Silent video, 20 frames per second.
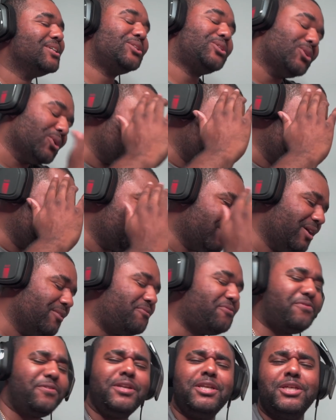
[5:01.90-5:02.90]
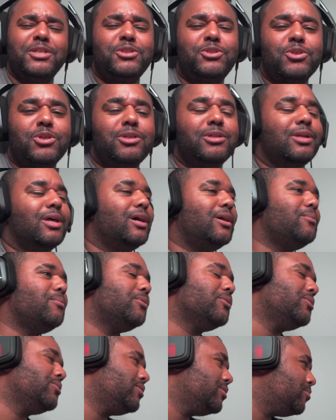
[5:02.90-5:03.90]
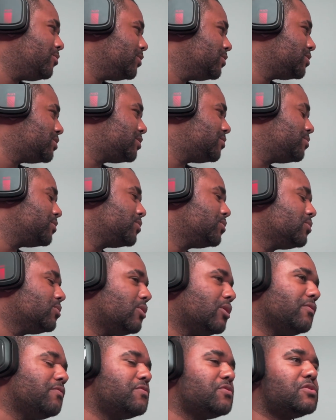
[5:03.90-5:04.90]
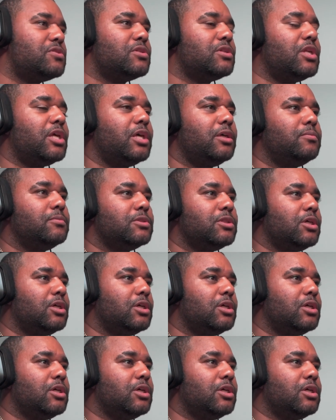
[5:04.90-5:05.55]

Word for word: Sorry, man. Phil and John, like, bro, the most typical officer names,